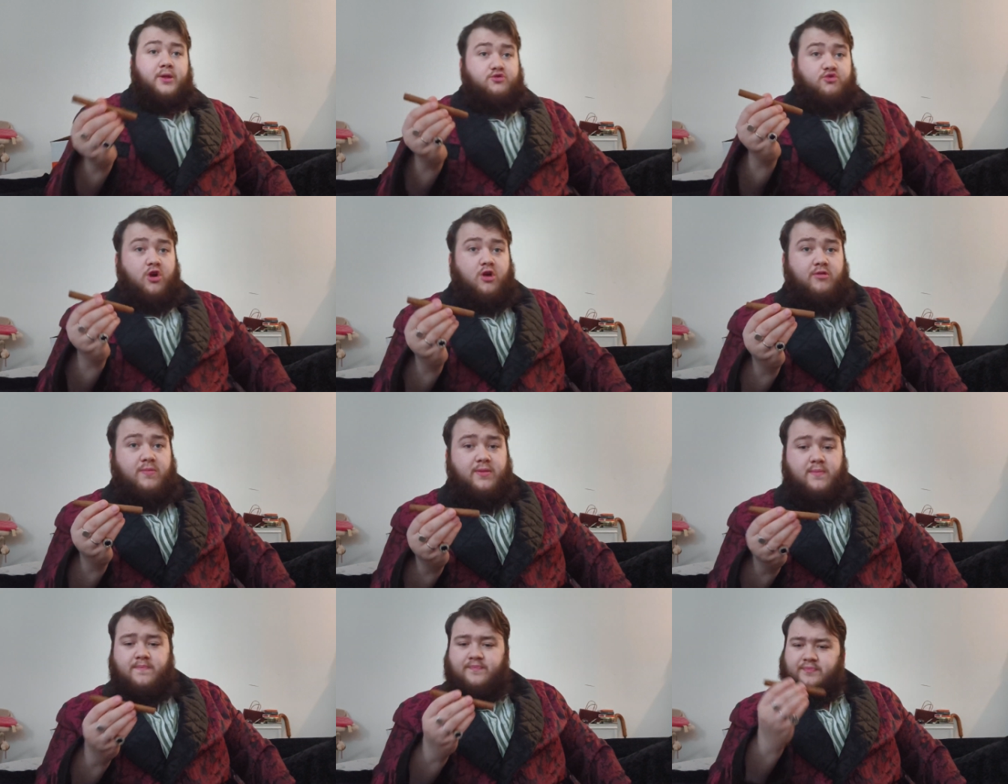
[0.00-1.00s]
draw on
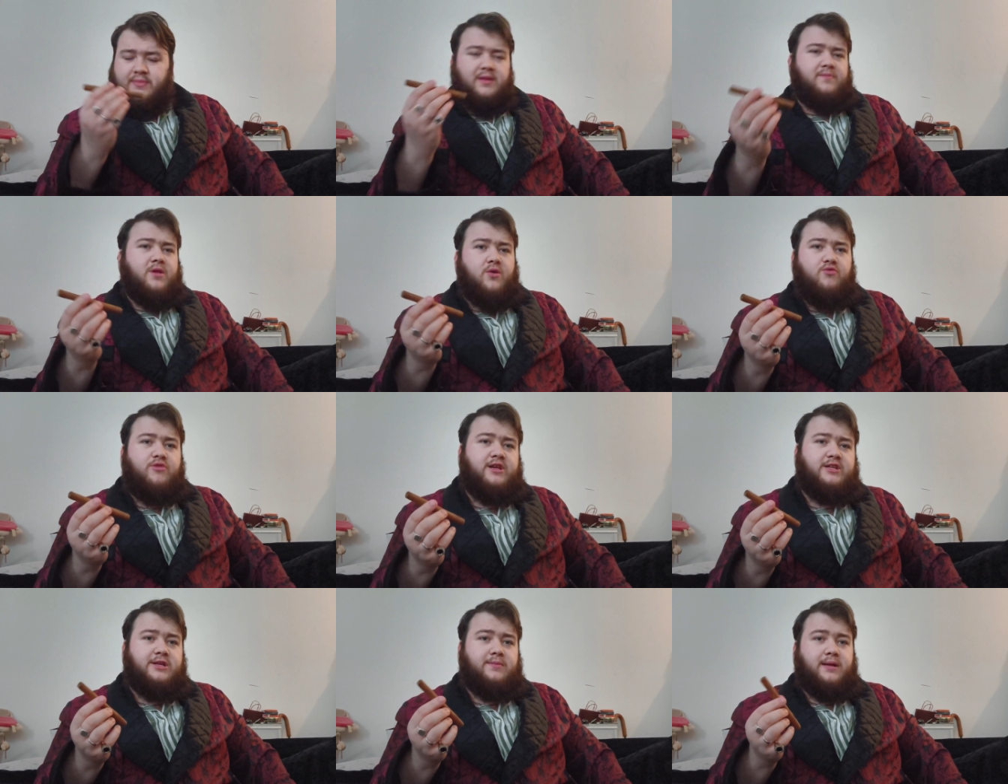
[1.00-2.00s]
them
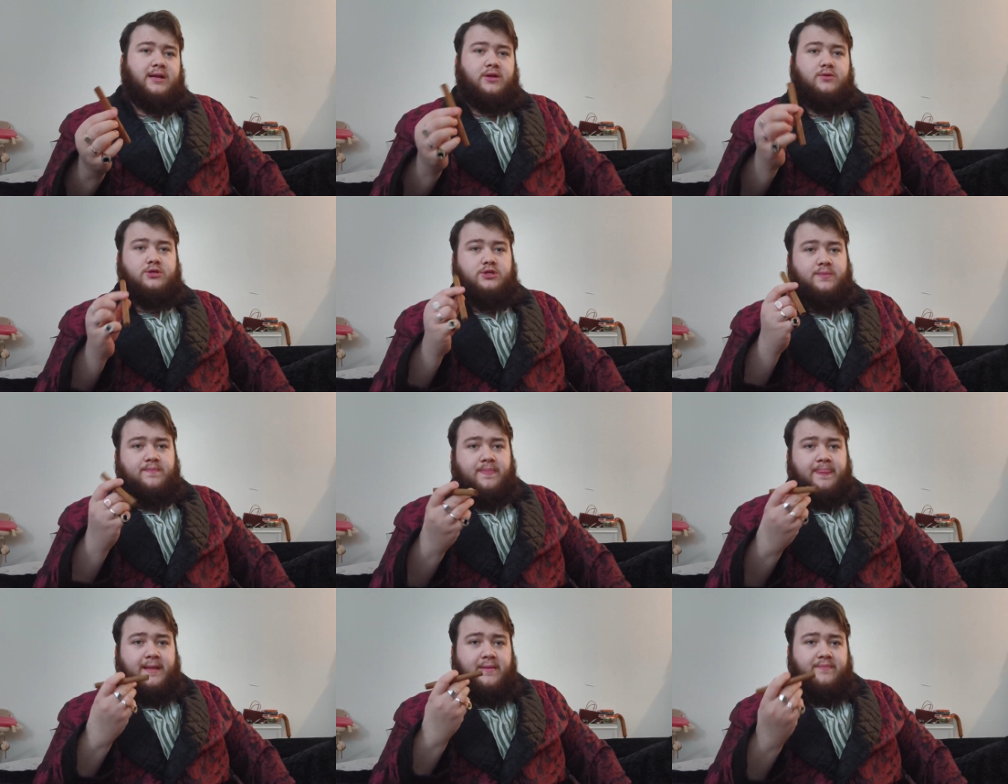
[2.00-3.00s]
reasonably loose.
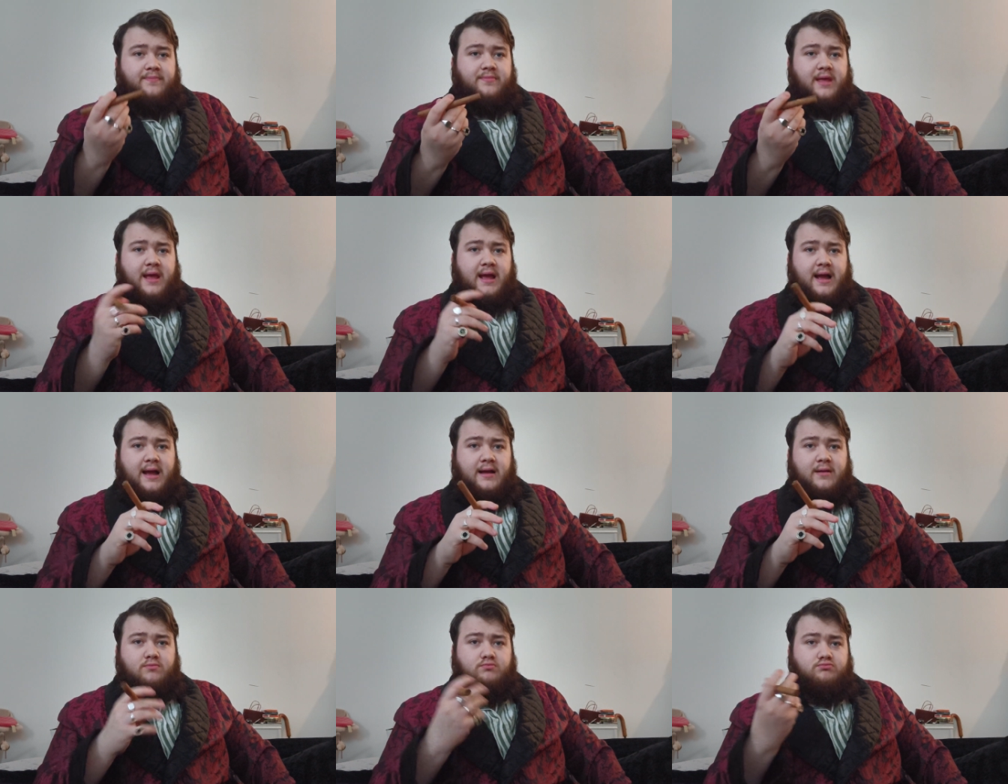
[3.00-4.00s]
They
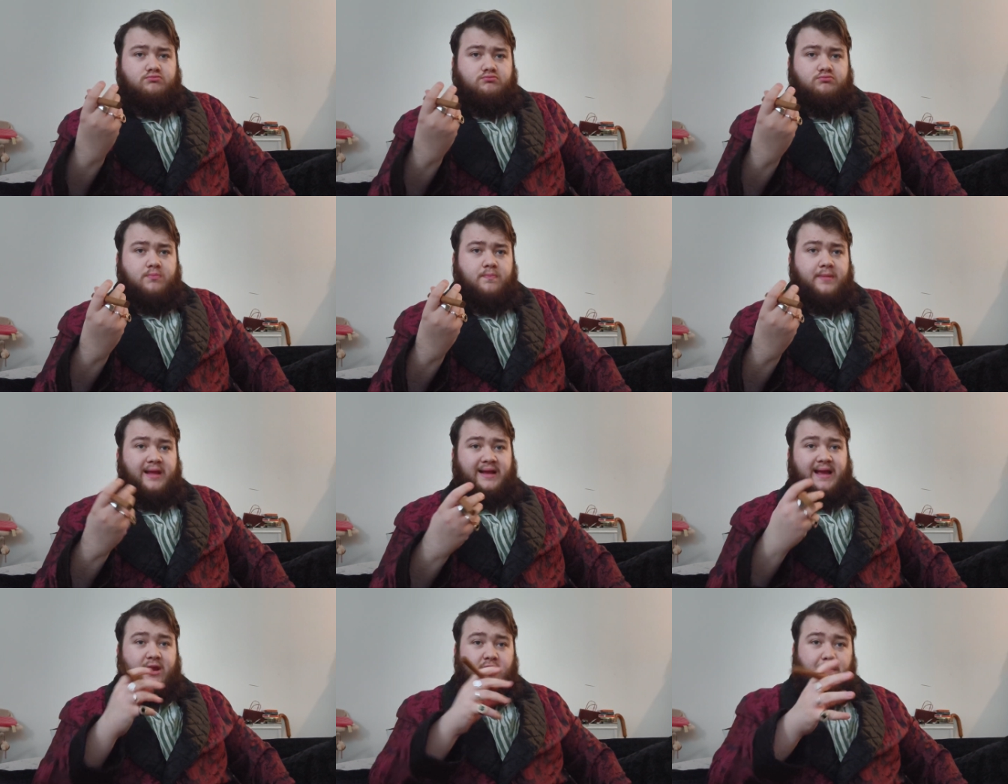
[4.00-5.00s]
are,
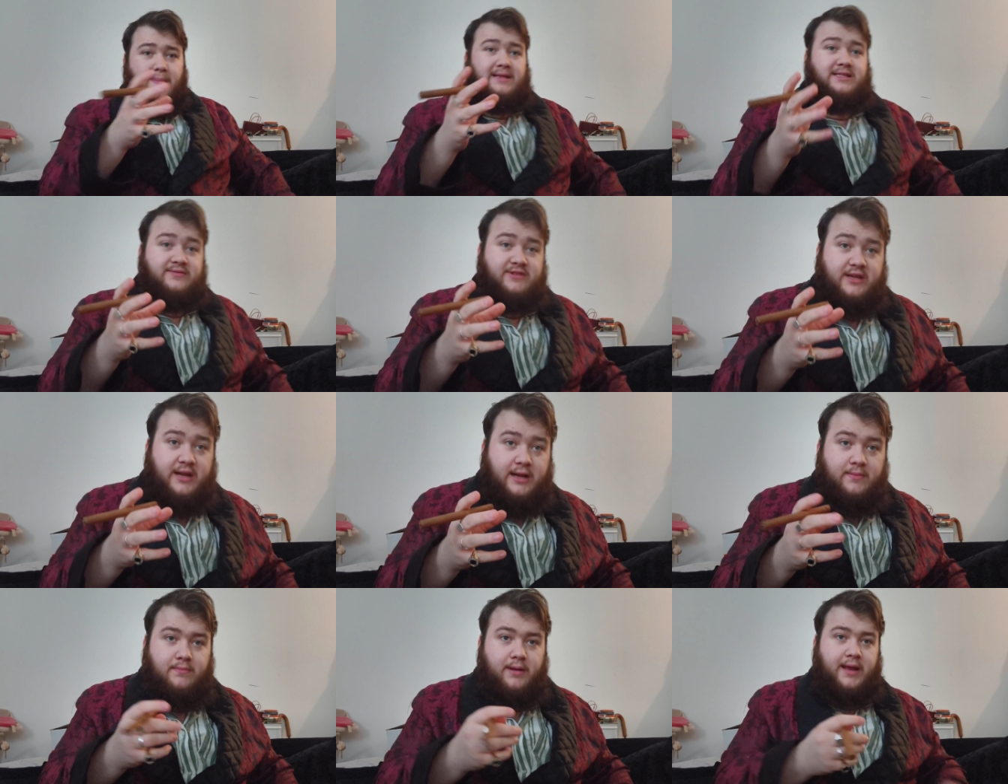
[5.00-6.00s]
again, not a massive
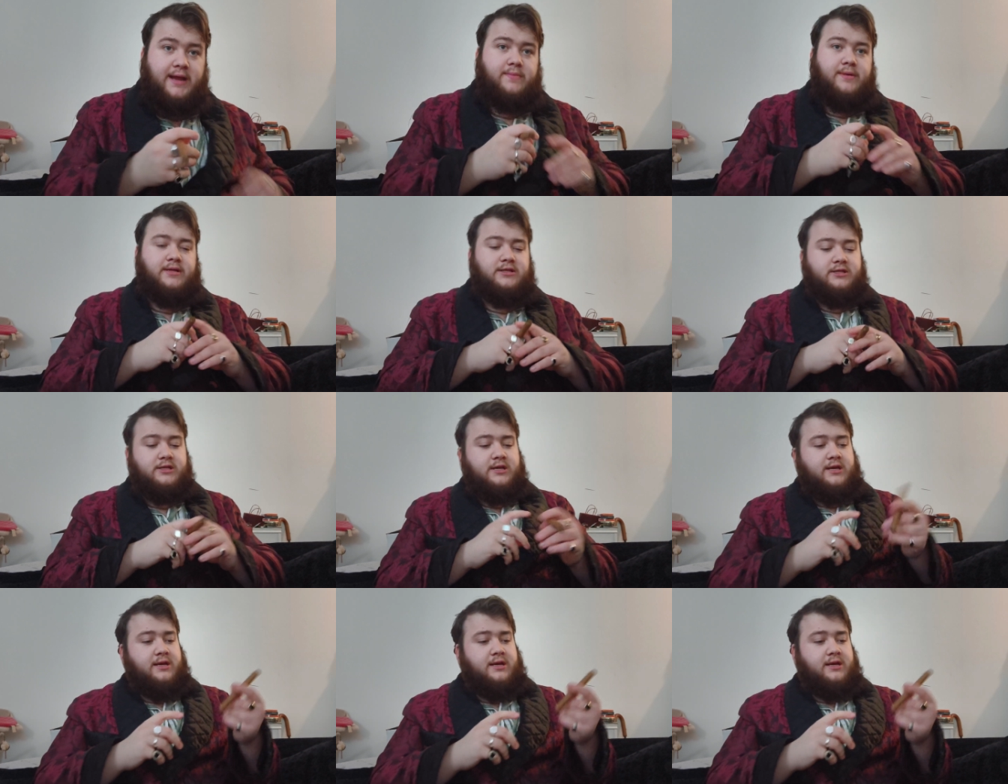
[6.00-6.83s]
cigar by any means.